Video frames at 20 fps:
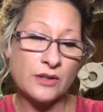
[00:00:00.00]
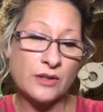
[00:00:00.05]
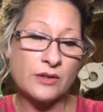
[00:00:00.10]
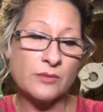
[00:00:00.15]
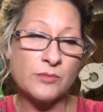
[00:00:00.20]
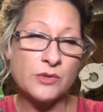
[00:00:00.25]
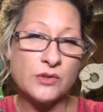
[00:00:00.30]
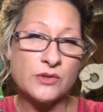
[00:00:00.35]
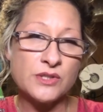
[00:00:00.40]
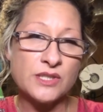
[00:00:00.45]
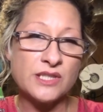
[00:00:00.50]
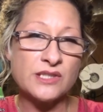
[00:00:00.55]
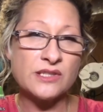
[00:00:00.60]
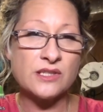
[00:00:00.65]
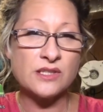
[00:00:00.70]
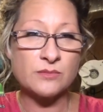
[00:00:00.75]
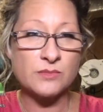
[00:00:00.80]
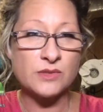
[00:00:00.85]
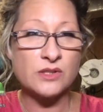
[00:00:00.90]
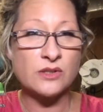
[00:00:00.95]
immune
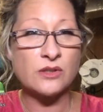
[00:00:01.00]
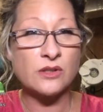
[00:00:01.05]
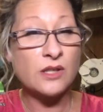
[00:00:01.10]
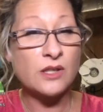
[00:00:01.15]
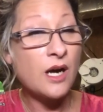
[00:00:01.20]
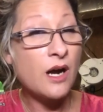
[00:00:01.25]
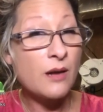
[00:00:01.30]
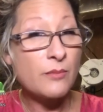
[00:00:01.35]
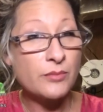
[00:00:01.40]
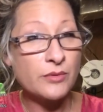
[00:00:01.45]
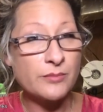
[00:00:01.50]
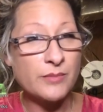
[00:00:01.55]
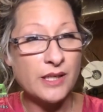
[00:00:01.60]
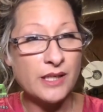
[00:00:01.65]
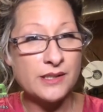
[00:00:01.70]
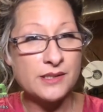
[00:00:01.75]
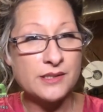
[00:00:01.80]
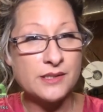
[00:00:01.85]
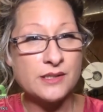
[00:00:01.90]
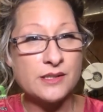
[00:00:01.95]
systems are
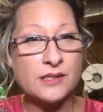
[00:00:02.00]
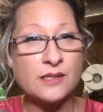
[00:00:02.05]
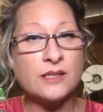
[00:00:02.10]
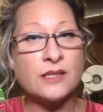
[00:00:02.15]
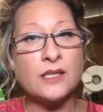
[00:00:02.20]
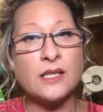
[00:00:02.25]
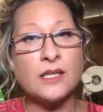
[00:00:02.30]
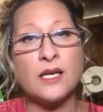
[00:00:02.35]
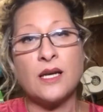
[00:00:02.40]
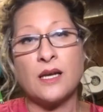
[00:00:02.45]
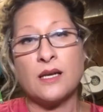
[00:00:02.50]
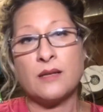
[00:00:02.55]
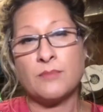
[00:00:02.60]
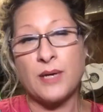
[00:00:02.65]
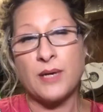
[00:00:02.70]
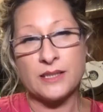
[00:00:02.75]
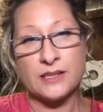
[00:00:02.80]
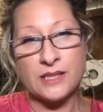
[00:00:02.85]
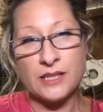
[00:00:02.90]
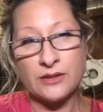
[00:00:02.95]
compromised.
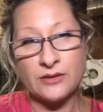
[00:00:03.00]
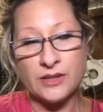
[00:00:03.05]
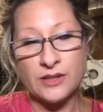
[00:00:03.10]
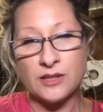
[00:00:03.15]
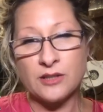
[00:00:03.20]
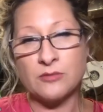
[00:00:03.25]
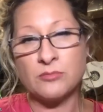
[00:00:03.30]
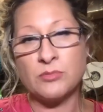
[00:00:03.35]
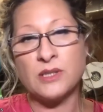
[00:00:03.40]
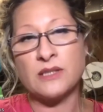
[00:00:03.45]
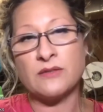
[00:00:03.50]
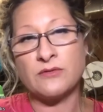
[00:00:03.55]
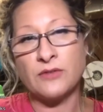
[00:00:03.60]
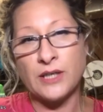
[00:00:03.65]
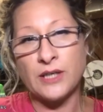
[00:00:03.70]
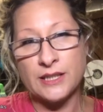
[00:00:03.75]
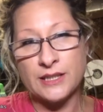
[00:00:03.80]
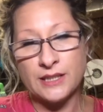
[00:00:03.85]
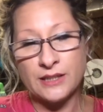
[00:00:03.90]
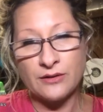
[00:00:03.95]
Bacteria could be
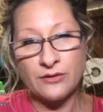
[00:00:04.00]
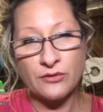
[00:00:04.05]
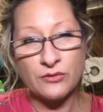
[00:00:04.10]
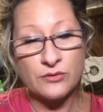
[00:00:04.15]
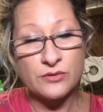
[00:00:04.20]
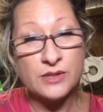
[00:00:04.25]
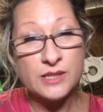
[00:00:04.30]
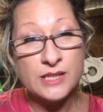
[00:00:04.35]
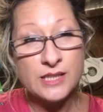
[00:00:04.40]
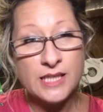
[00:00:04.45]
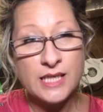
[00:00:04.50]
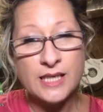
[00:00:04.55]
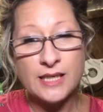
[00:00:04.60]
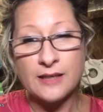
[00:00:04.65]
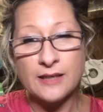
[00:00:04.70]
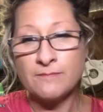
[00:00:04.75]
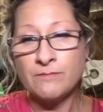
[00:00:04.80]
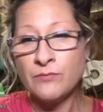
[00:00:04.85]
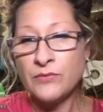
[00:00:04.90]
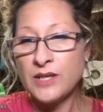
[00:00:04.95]
invited in through the
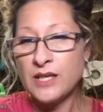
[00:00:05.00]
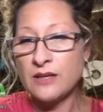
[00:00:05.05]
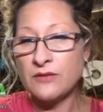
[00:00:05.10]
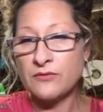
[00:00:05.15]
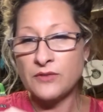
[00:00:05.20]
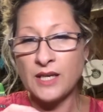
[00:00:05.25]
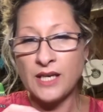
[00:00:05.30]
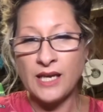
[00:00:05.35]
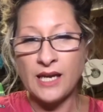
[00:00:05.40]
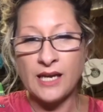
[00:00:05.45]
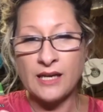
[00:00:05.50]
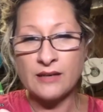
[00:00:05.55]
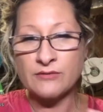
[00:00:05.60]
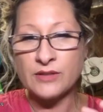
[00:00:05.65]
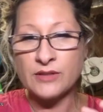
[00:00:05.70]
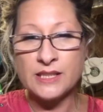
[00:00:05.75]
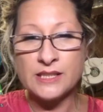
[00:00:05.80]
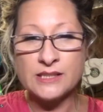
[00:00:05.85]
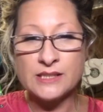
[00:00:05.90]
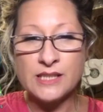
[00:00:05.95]
skin. If they have
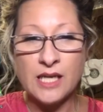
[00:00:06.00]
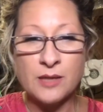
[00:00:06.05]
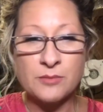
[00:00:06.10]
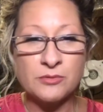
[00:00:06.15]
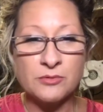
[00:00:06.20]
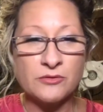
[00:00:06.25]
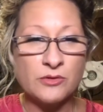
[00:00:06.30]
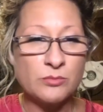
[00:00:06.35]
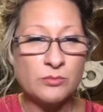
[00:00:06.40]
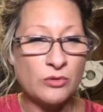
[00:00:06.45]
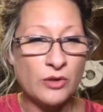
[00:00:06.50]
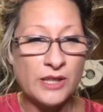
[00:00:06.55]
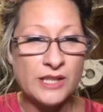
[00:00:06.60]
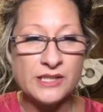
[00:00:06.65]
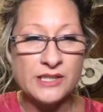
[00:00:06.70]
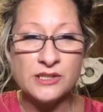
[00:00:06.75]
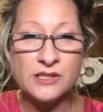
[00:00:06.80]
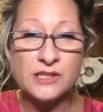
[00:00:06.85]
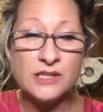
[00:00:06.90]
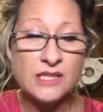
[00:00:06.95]
any type of
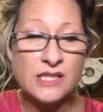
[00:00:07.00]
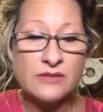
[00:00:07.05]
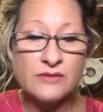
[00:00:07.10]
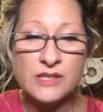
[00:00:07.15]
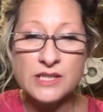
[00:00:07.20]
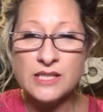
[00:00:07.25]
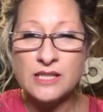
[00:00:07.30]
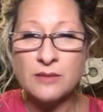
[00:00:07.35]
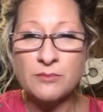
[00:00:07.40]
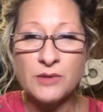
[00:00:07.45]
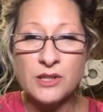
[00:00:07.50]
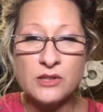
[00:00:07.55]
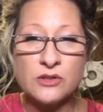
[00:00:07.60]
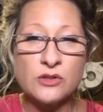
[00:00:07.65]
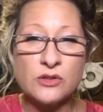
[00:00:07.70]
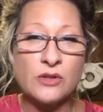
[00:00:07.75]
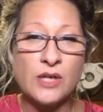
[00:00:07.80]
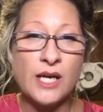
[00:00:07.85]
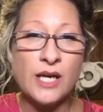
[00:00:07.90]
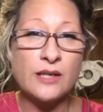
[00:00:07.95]
abrasions, even some that
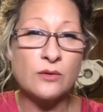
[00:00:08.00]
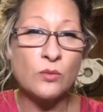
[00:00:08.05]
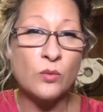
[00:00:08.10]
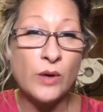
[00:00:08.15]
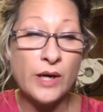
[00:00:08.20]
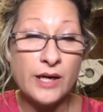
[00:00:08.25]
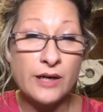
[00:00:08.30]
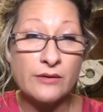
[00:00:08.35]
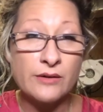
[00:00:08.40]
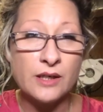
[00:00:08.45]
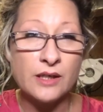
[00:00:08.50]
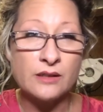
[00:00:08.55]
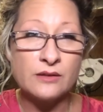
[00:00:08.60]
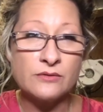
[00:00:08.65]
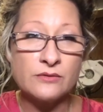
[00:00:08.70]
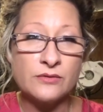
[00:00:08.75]
you're not aware of,